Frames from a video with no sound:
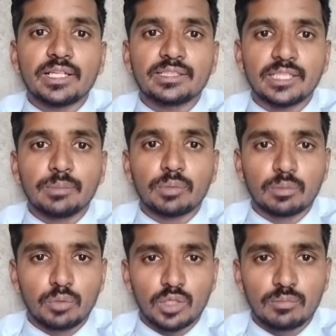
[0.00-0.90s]
recent
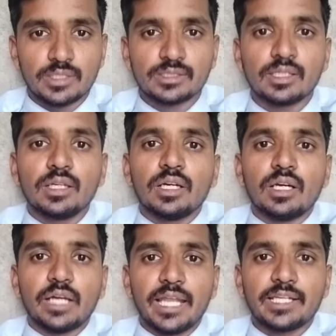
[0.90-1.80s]
performance,
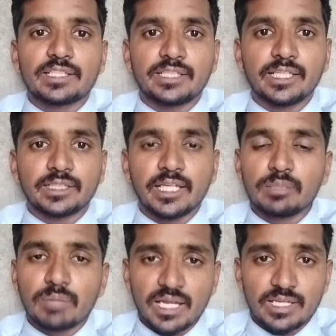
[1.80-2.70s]
and strictness
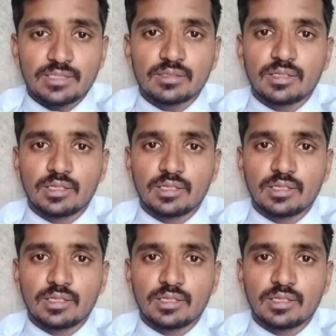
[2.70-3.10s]
bias,